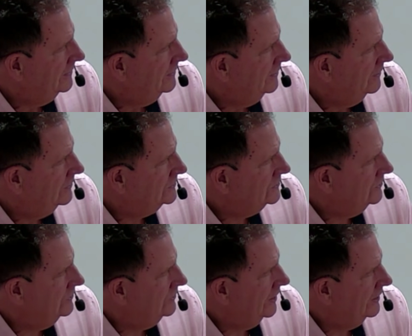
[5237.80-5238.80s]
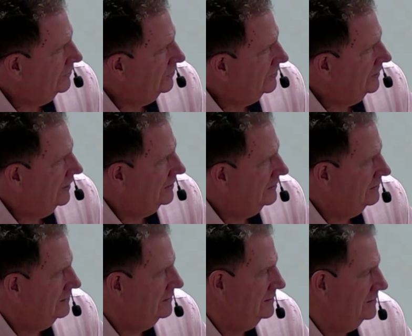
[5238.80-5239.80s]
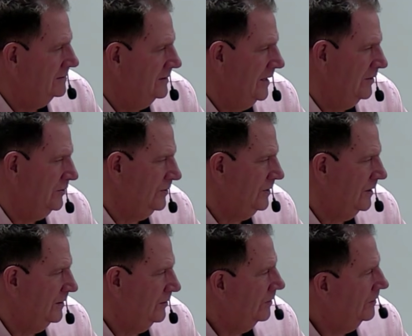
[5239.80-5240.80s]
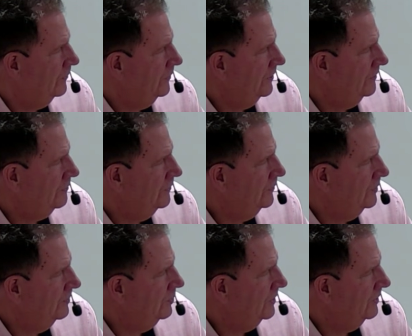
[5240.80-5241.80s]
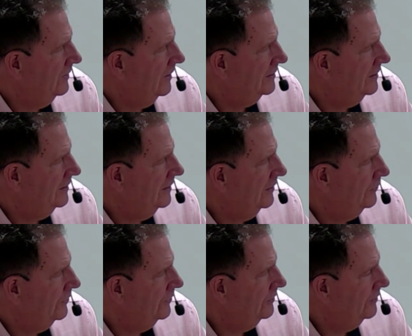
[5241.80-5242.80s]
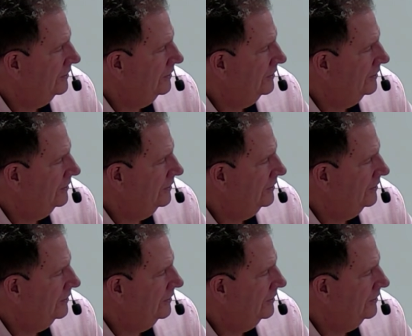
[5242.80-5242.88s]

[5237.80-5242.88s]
So you got to look at how do you cut it all the way through and put it back together.